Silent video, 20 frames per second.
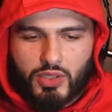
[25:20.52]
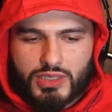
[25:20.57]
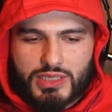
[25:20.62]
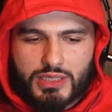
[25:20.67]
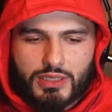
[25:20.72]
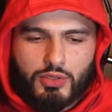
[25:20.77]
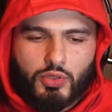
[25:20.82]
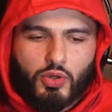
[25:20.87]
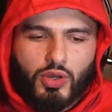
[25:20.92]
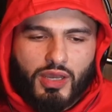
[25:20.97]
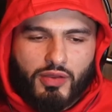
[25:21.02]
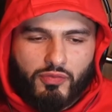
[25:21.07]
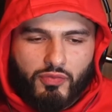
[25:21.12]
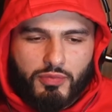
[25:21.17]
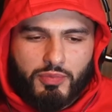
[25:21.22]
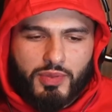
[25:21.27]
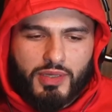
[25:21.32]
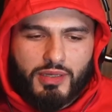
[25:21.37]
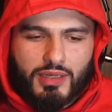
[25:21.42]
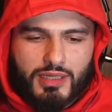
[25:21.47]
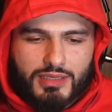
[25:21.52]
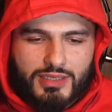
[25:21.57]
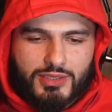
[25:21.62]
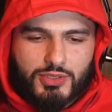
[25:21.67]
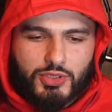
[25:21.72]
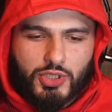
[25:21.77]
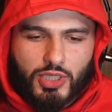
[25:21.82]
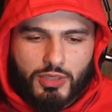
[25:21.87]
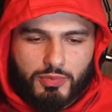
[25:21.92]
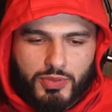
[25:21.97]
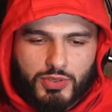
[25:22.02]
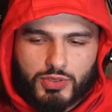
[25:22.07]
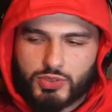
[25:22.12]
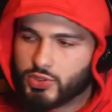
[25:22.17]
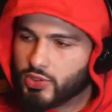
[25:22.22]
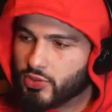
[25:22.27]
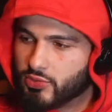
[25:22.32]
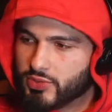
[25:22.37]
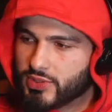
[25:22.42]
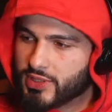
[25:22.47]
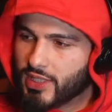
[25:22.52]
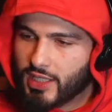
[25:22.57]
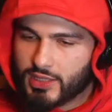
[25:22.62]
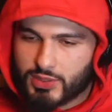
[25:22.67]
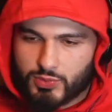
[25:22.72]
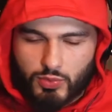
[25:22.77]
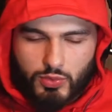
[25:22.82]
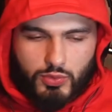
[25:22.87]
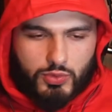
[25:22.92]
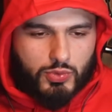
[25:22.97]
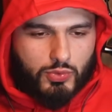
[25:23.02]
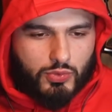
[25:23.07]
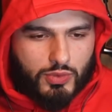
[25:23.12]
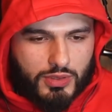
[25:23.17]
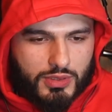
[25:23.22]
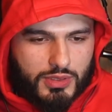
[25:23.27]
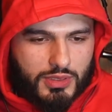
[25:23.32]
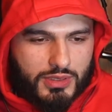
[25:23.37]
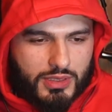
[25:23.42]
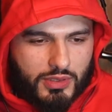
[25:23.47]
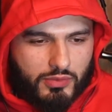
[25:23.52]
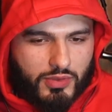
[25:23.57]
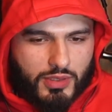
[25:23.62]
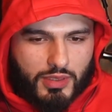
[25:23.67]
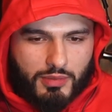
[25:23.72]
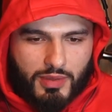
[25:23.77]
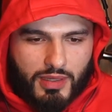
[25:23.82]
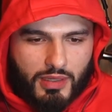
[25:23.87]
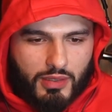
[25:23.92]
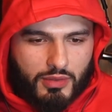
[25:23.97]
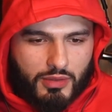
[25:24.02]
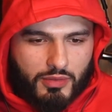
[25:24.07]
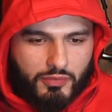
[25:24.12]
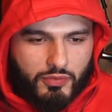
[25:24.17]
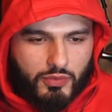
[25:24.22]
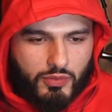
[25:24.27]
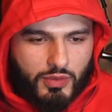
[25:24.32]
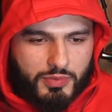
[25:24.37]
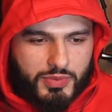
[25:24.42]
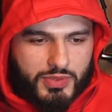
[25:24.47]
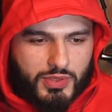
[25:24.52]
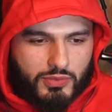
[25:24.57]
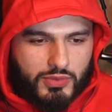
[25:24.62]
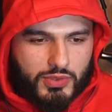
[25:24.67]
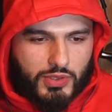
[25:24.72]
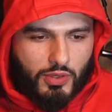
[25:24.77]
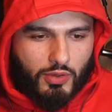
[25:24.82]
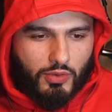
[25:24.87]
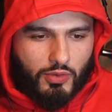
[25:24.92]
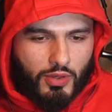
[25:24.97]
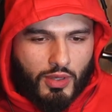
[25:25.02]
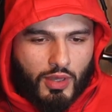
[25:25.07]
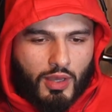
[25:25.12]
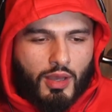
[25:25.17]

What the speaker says: Listen, not everybody that's in shape is juiced, as we were talking to Dirin about a few episodes ago.